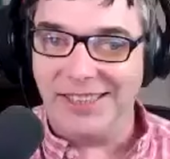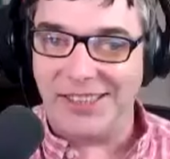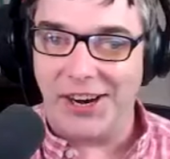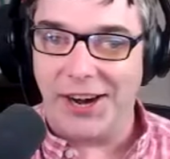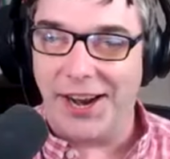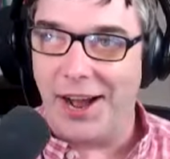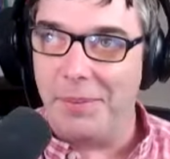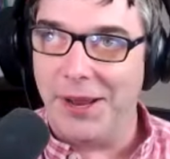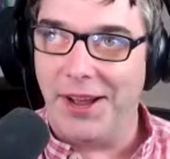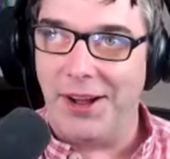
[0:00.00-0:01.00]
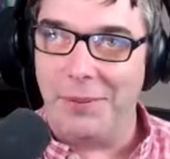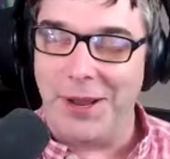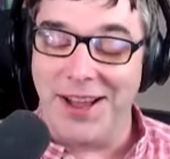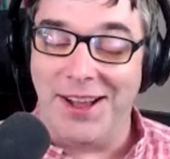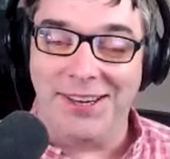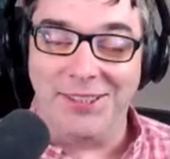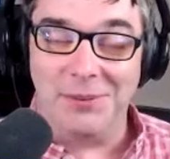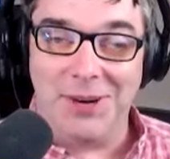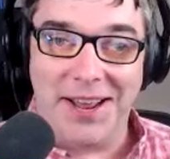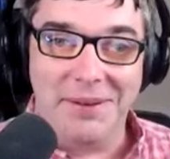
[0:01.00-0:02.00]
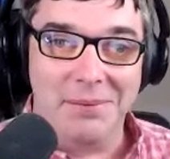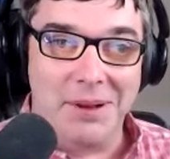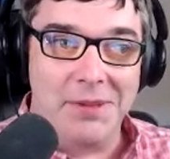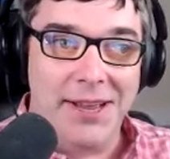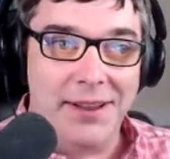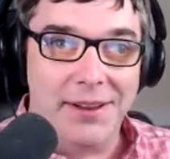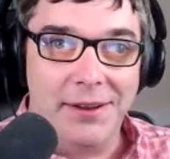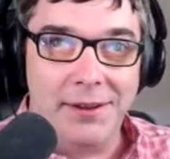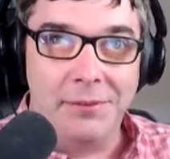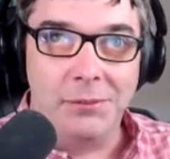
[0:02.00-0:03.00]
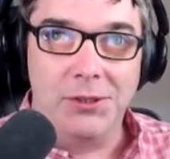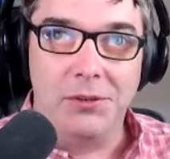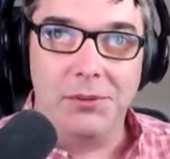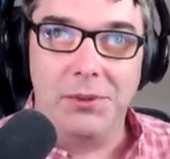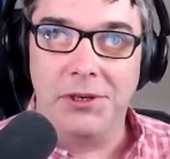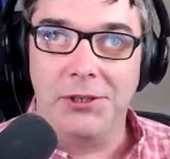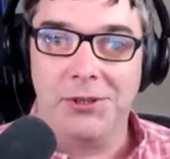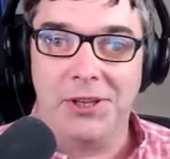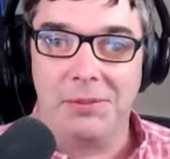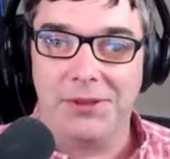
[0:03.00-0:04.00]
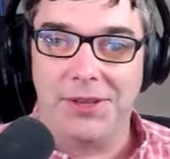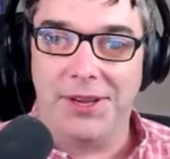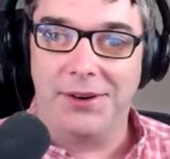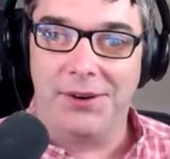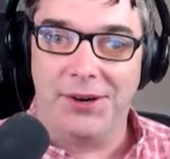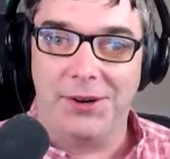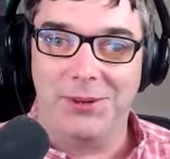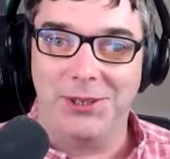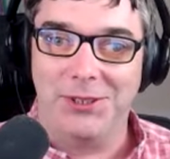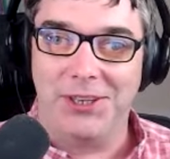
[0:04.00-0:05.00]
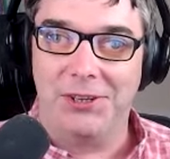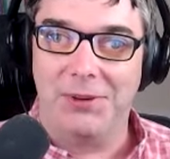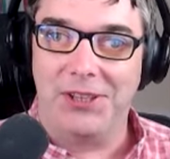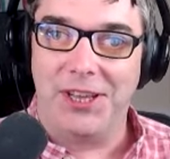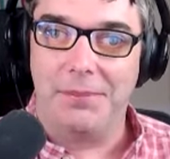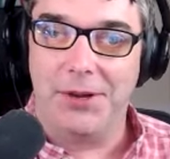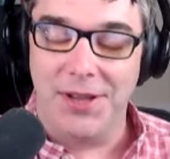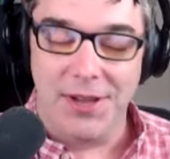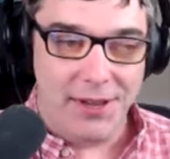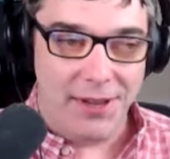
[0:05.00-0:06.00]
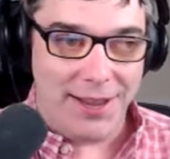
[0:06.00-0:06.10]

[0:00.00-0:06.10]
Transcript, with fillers: is scary. I'll be honest. When I'm like, so what did you think about that article? What did you think about that book?